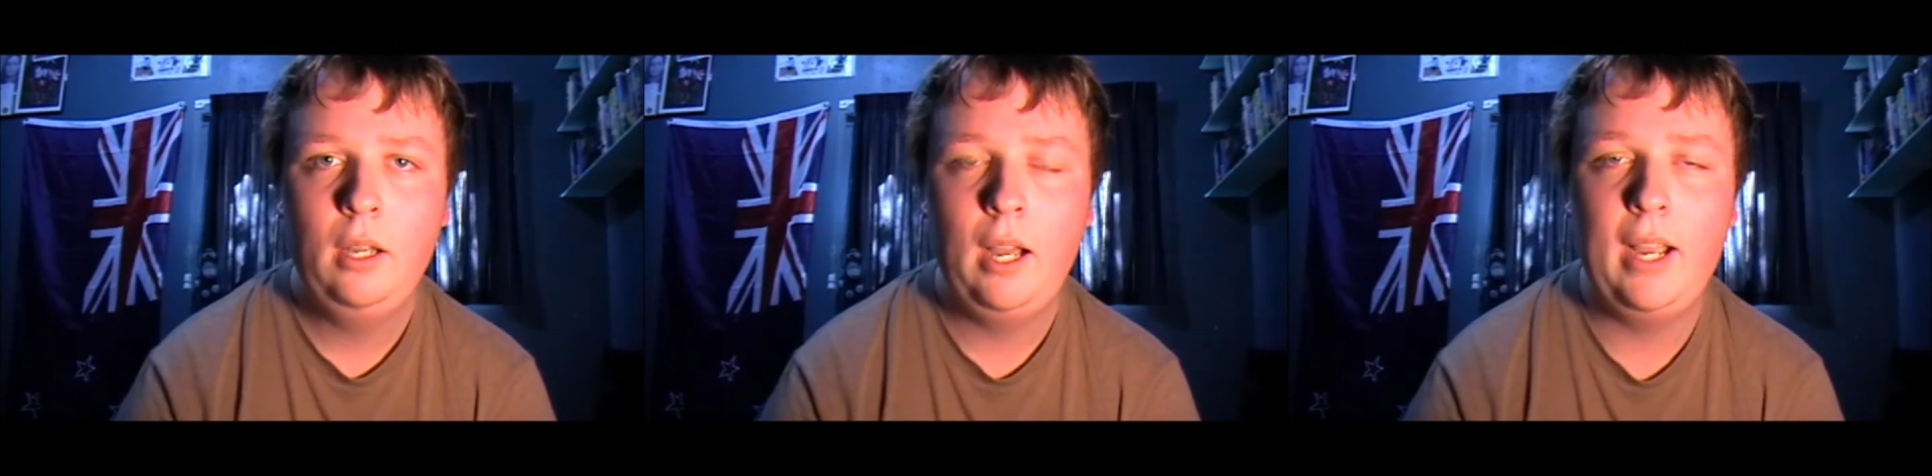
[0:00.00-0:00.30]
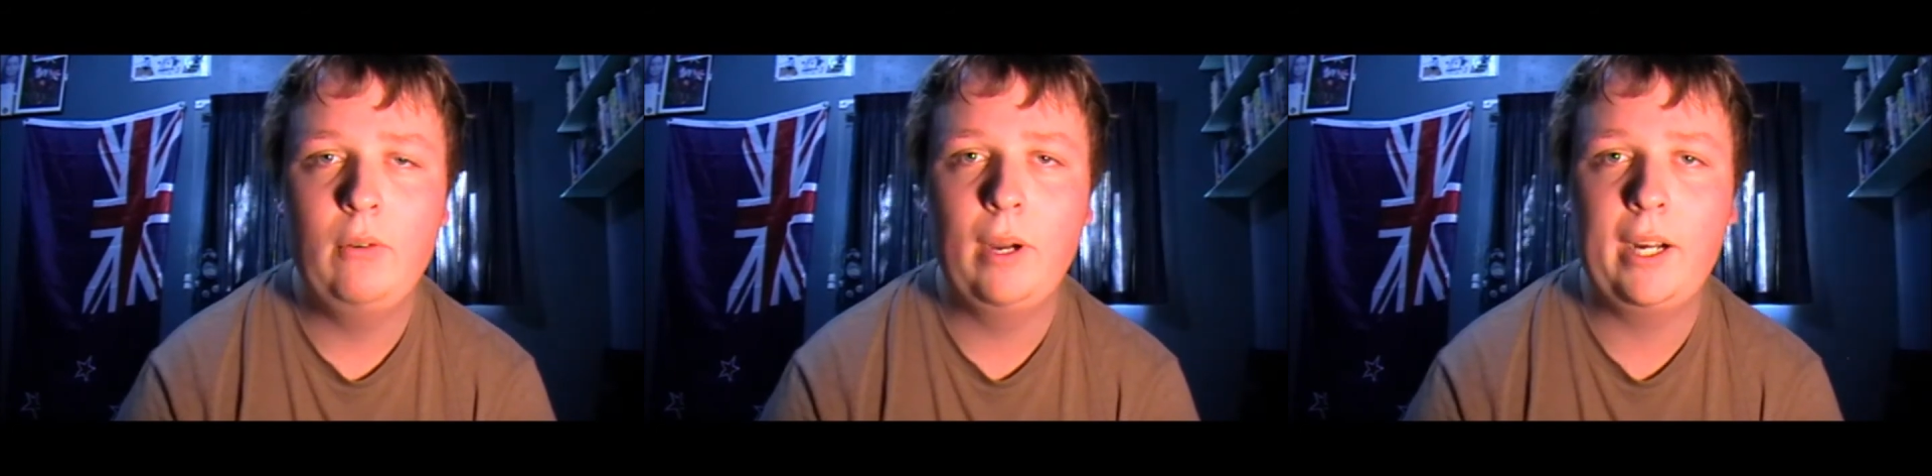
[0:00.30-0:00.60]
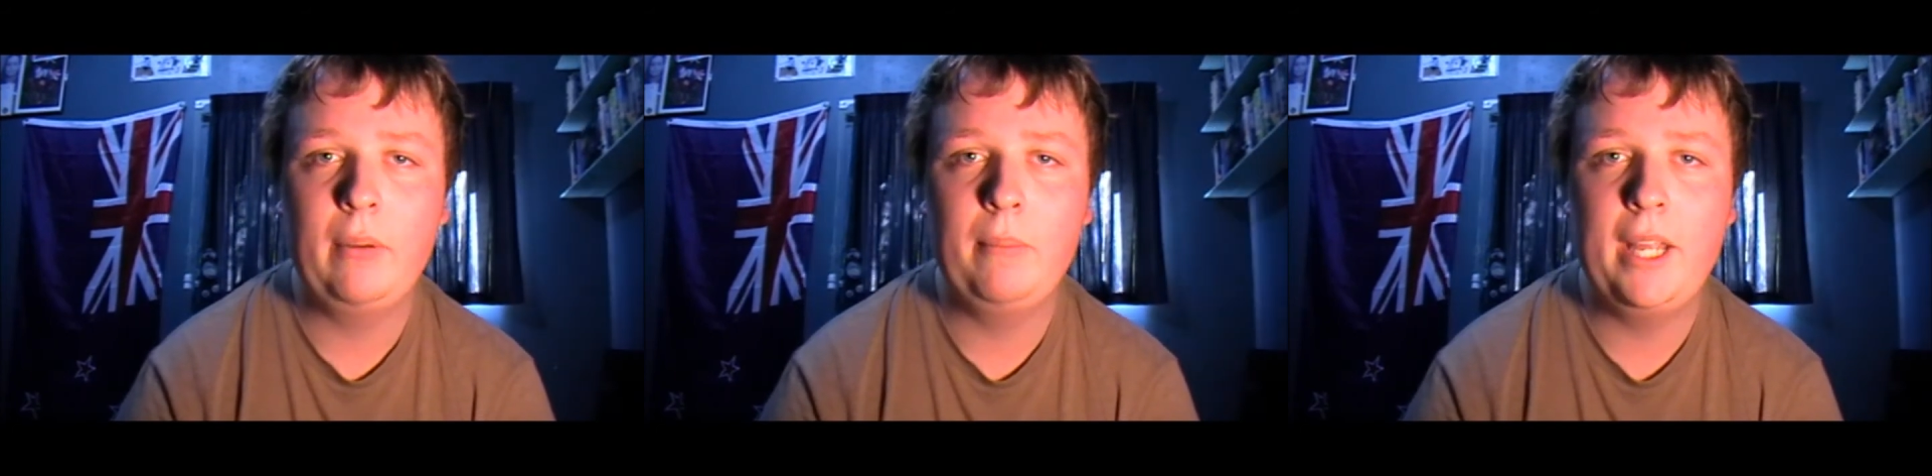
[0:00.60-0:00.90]
I
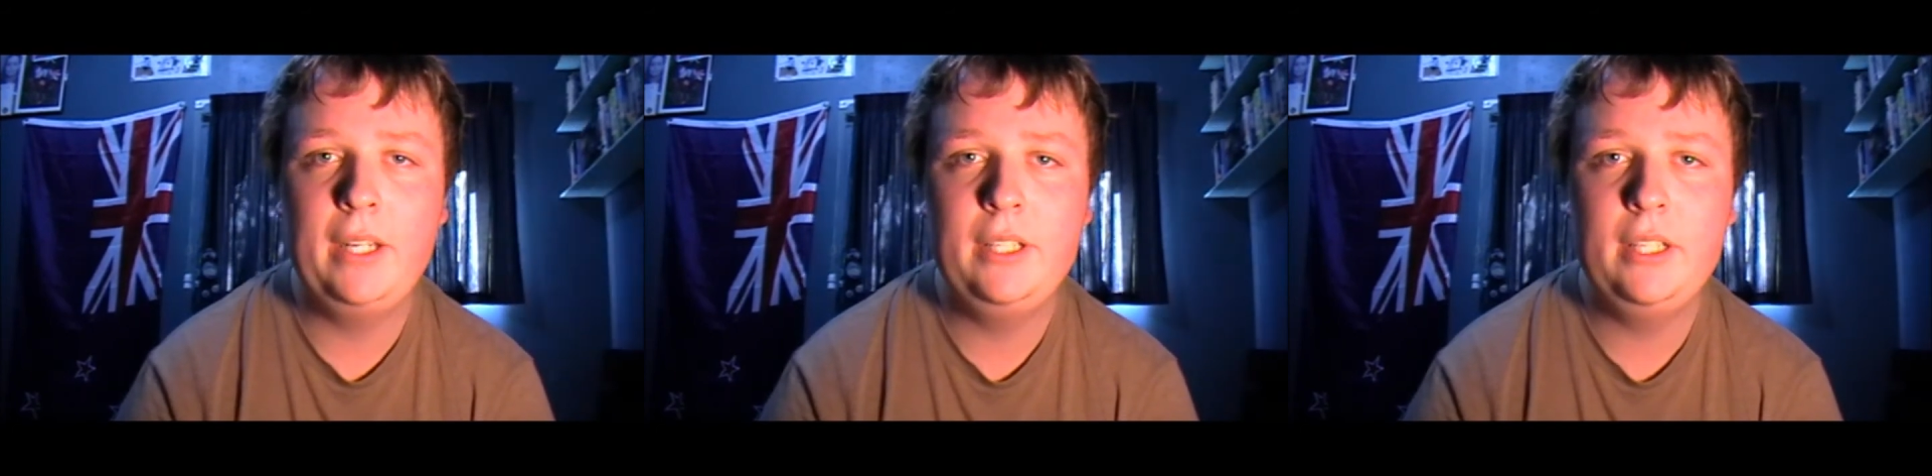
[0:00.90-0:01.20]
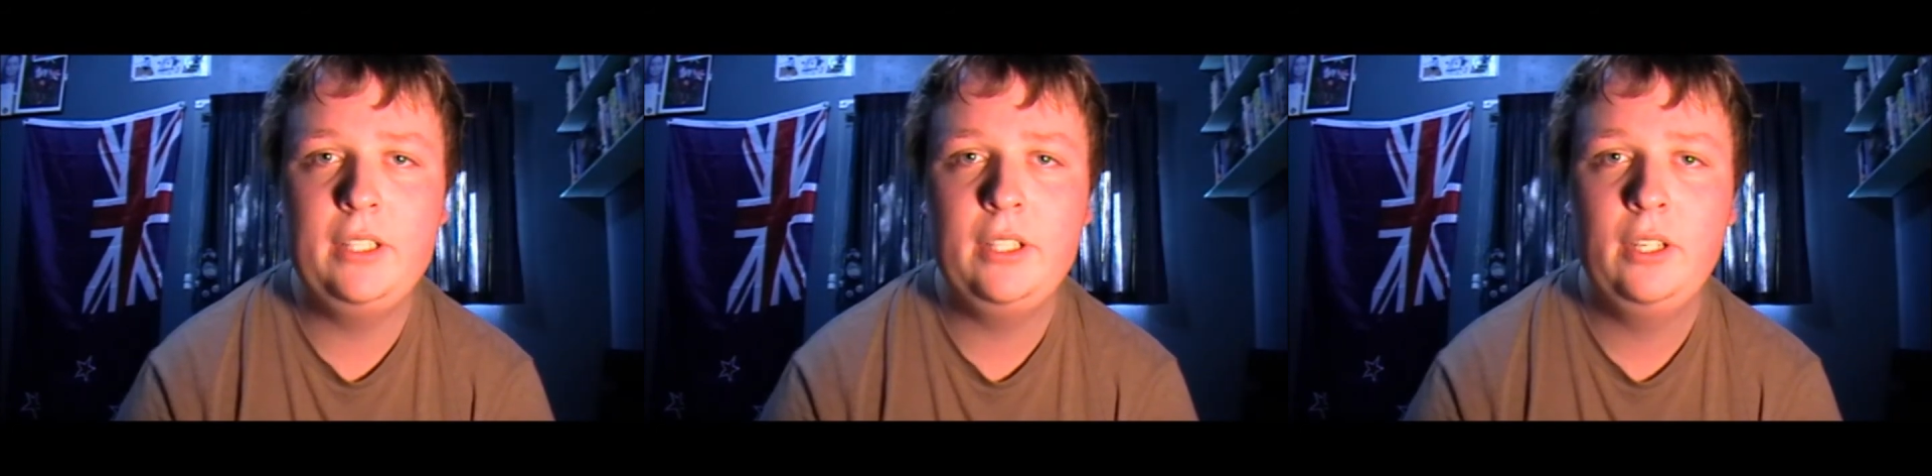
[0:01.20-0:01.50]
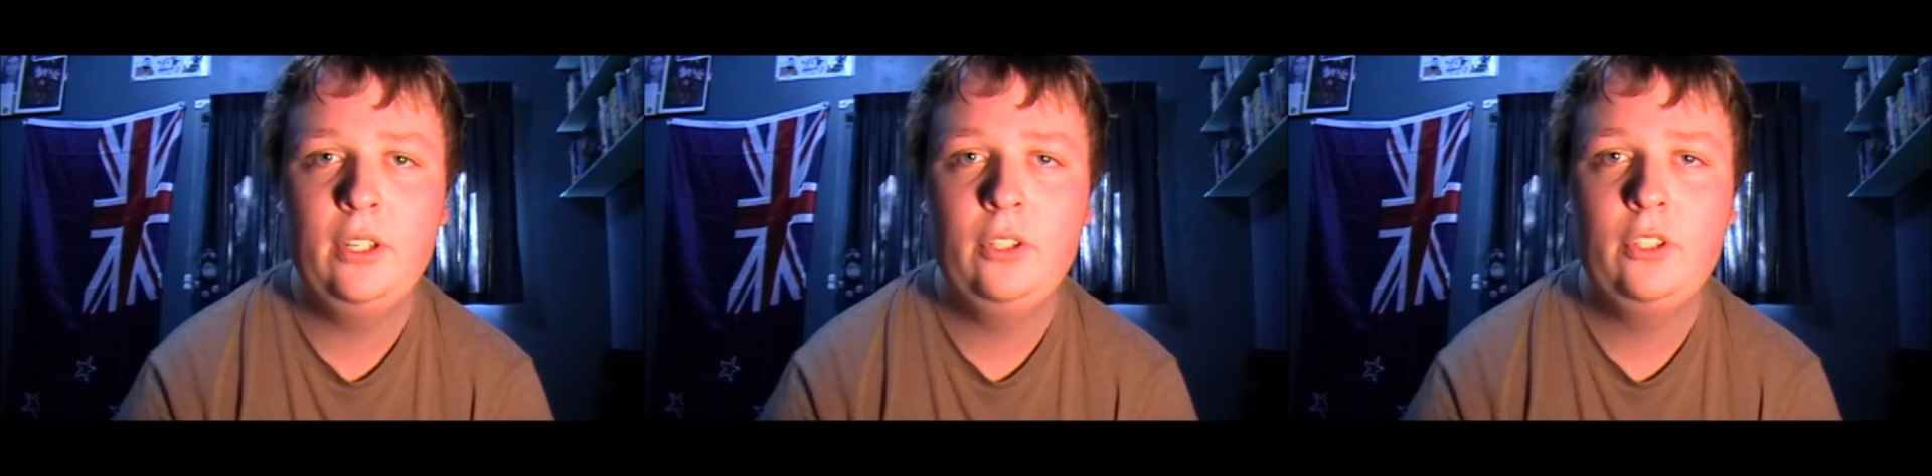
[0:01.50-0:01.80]
recommend it
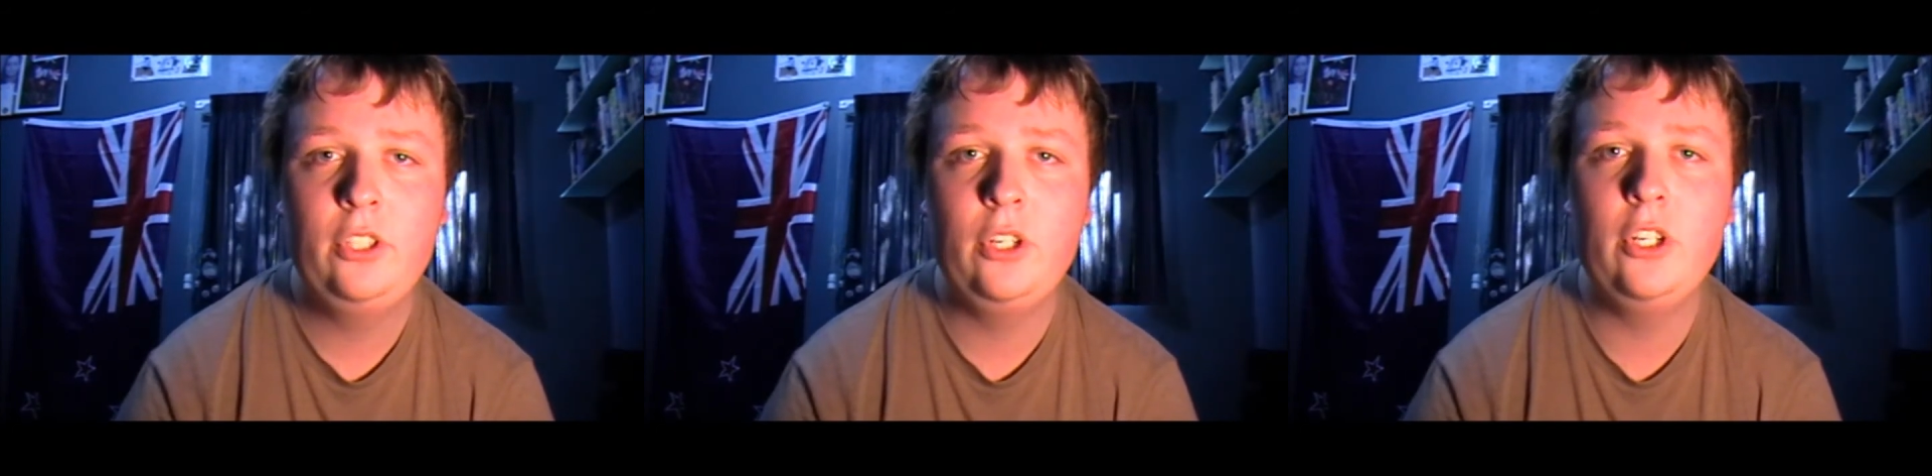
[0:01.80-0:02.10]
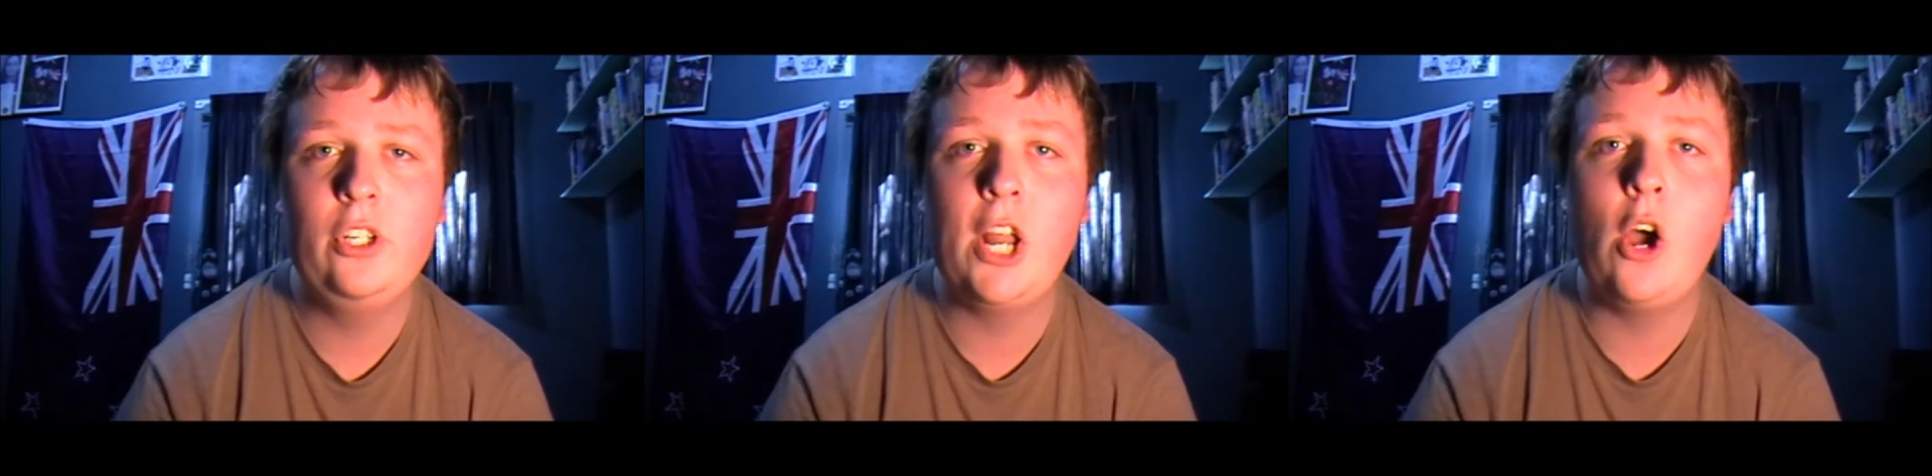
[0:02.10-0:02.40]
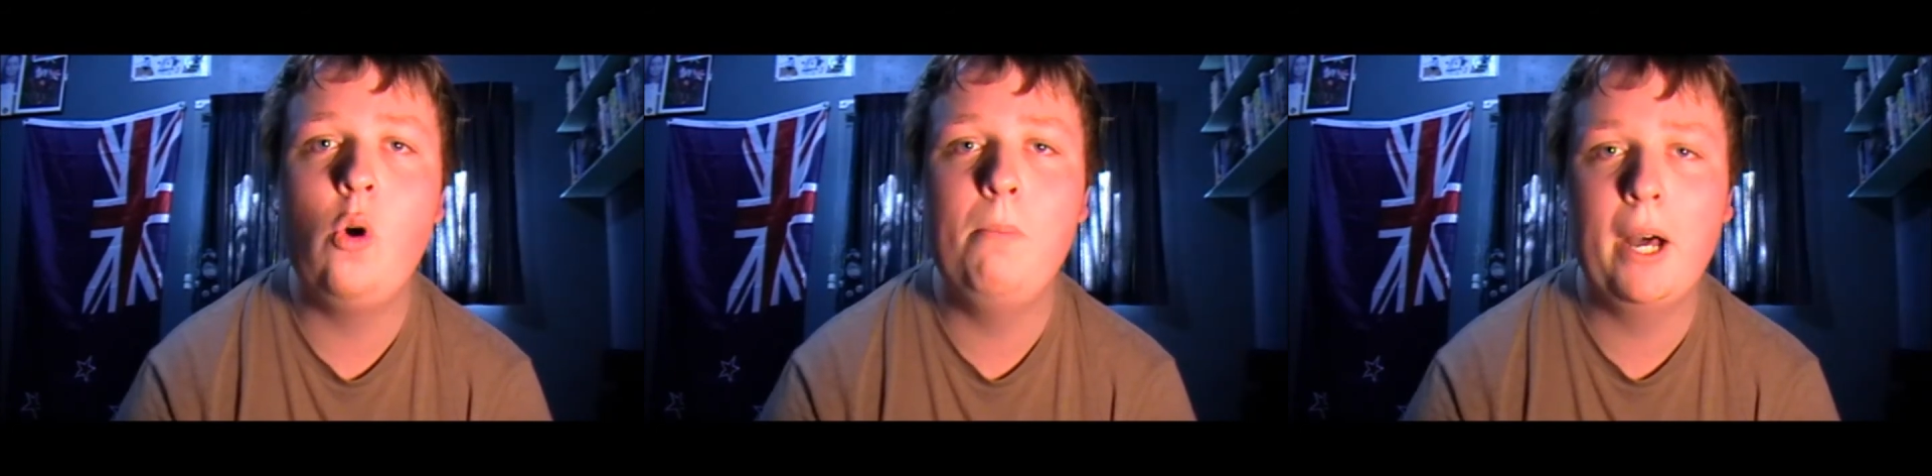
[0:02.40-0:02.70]
to
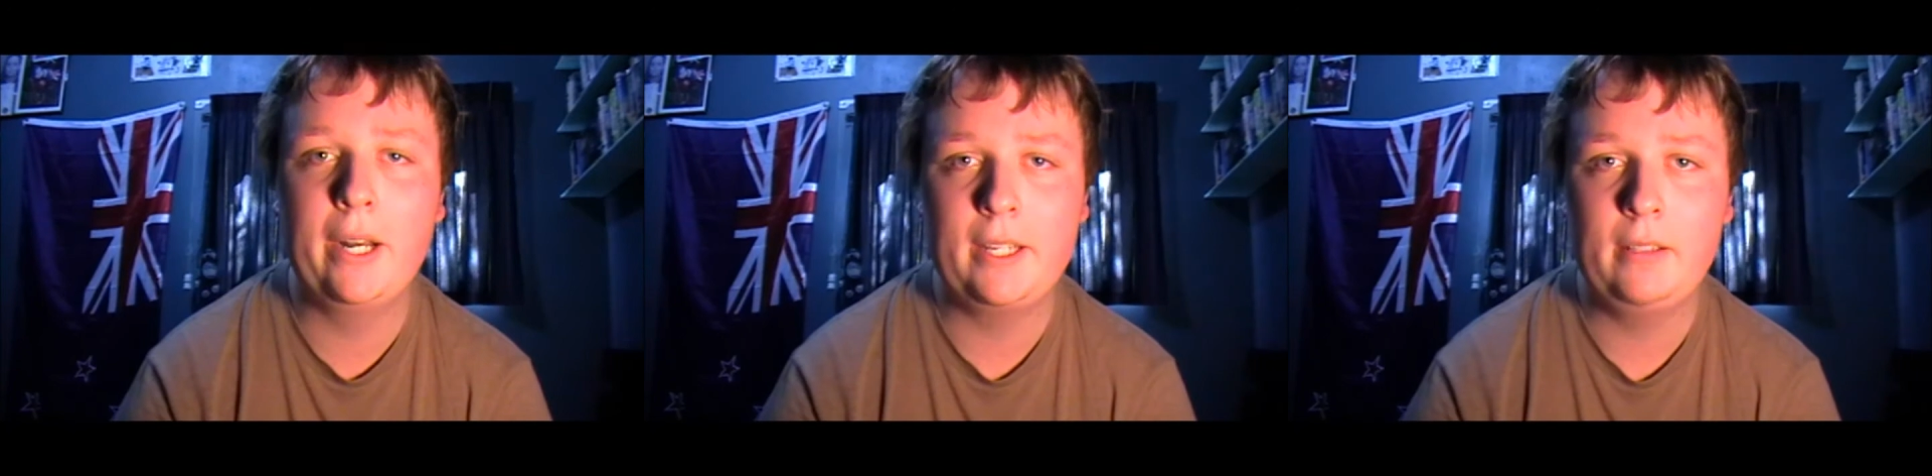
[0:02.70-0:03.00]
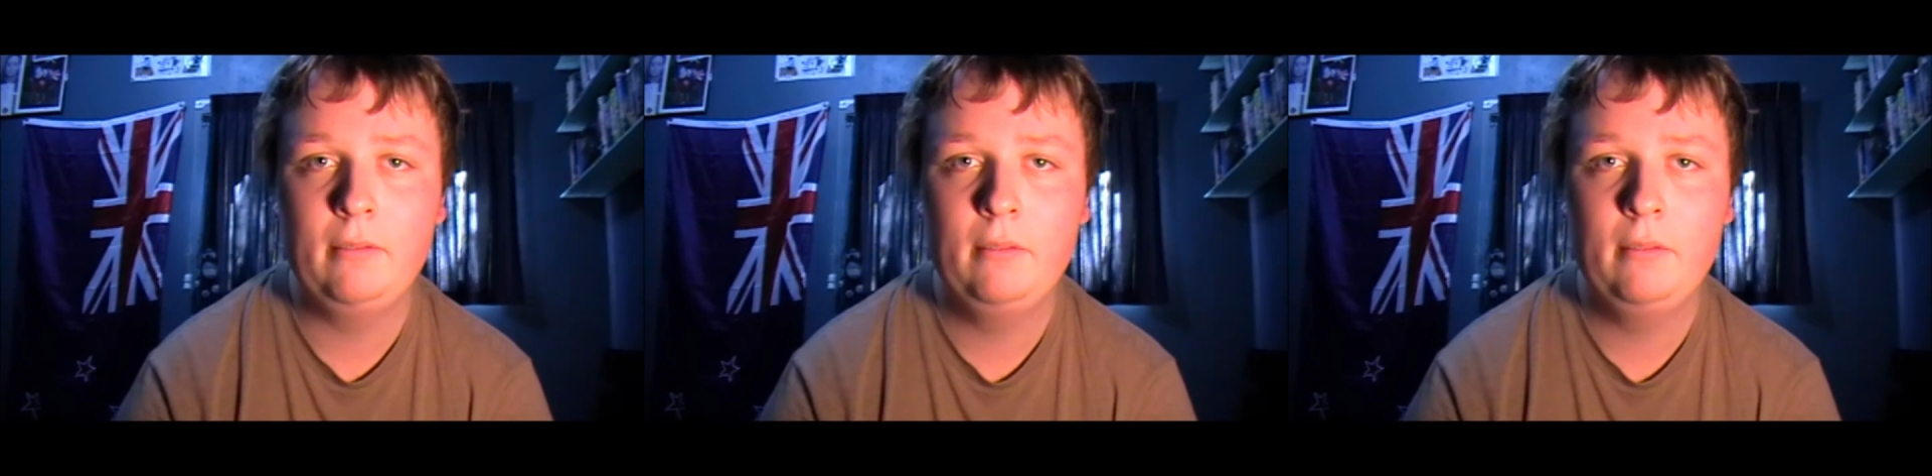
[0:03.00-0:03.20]
nobody.